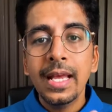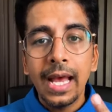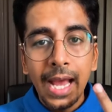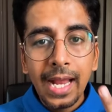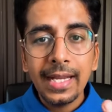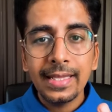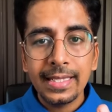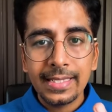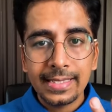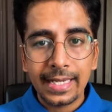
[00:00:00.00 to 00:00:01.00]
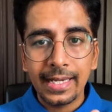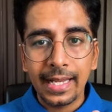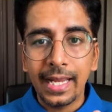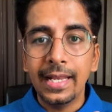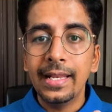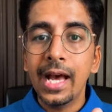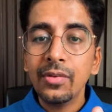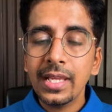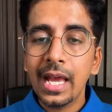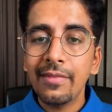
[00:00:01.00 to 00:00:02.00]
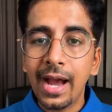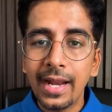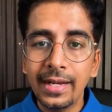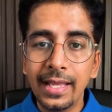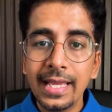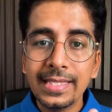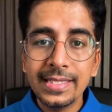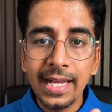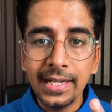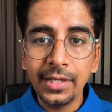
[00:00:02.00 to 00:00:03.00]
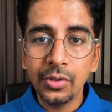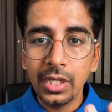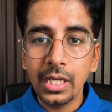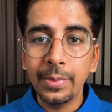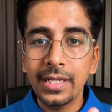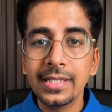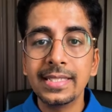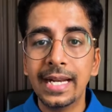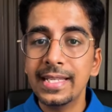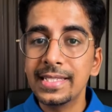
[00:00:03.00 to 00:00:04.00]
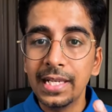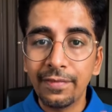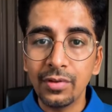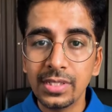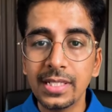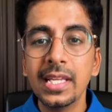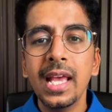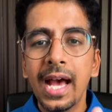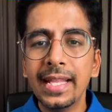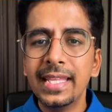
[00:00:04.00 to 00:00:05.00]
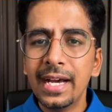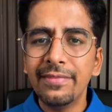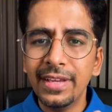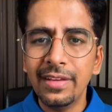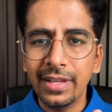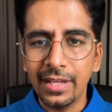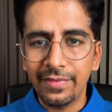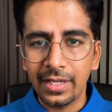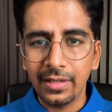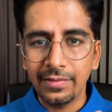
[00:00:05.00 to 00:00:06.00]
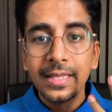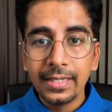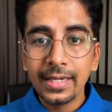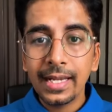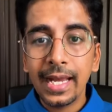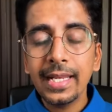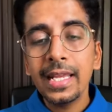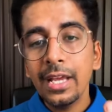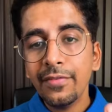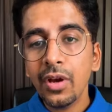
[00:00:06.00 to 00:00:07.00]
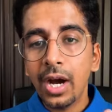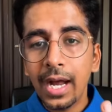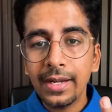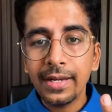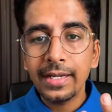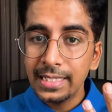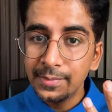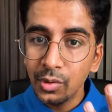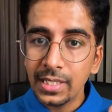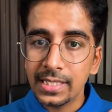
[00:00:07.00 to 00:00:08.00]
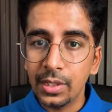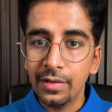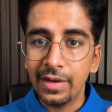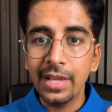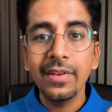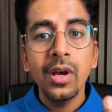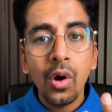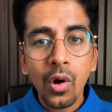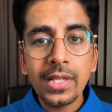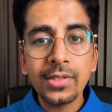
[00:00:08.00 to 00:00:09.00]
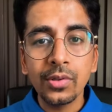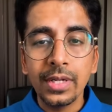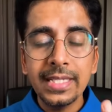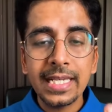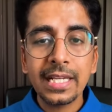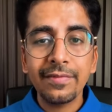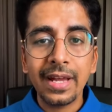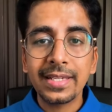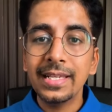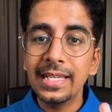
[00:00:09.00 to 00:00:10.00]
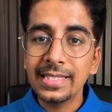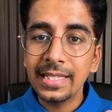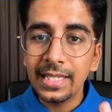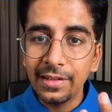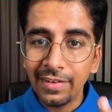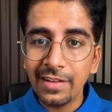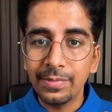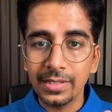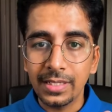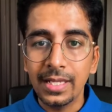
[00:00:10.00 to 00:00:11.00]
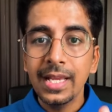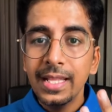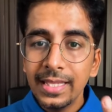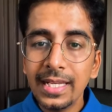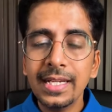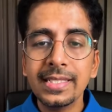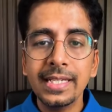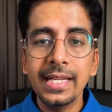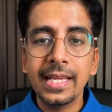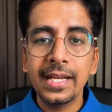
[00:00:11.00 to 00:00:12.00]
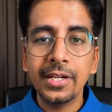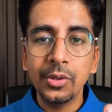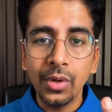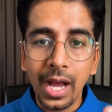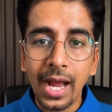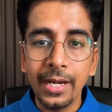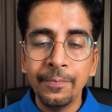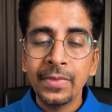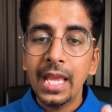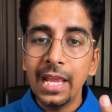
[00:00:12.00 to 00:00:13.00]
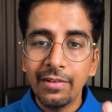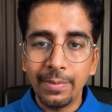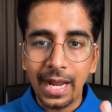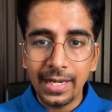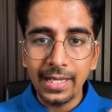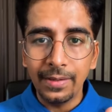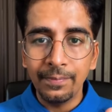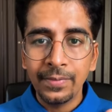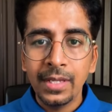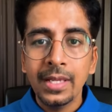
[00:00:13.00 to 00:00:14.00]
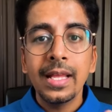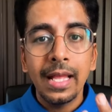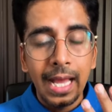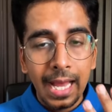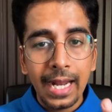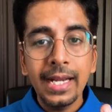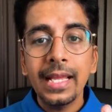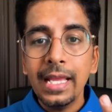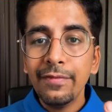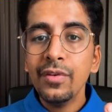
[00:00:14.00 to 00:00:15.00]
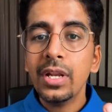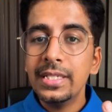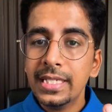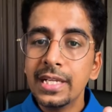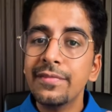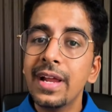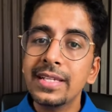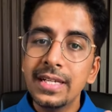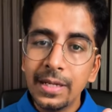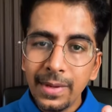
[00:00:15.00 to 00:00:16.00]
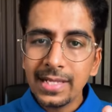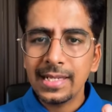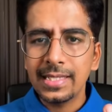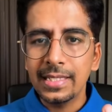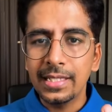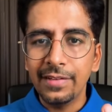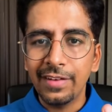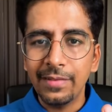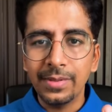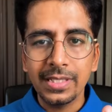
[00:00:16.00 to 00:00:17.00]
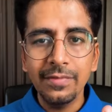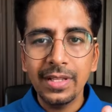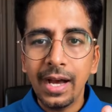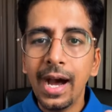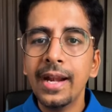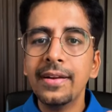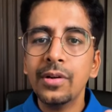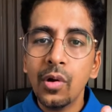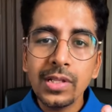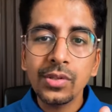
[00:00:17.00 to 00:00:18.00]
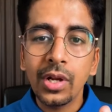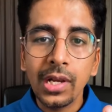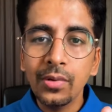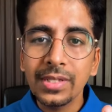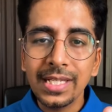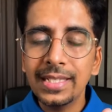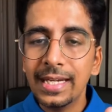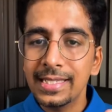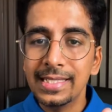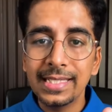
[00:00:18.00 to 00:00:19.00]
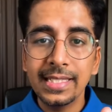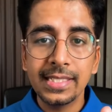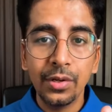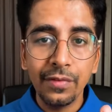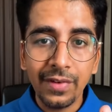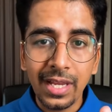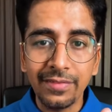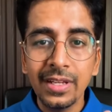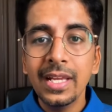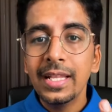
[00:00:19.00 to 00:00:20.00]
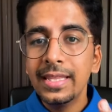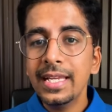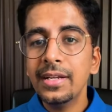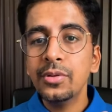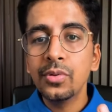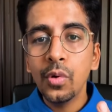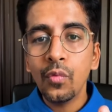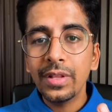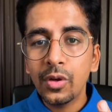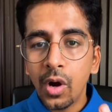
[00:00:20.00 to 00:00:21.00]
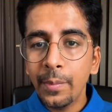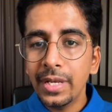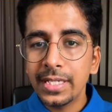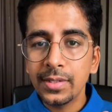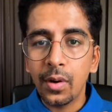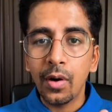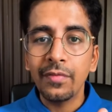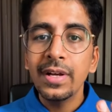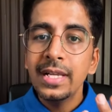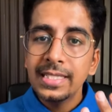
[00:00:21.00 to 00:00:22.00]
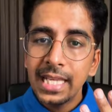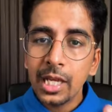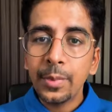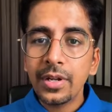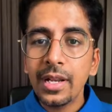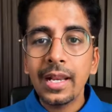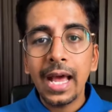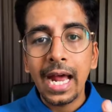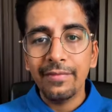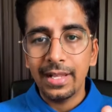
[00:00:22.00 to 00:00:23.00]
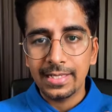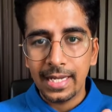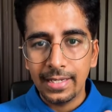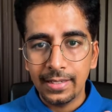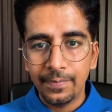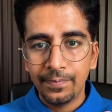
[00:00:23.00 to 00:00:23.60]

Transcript: And in this second line, now they have added SGLT2 inhibitors, that is glifosinate, and they are very, very effective. Third line, if your heart rate is more than 75, also ejection fraction less than 35%, then it is indicated to add avapritinib. And if your ejection fraction remains less than 35% with heart rate also on a lower side, that is less than 75, then to go with combination of sacubitril and valsartan.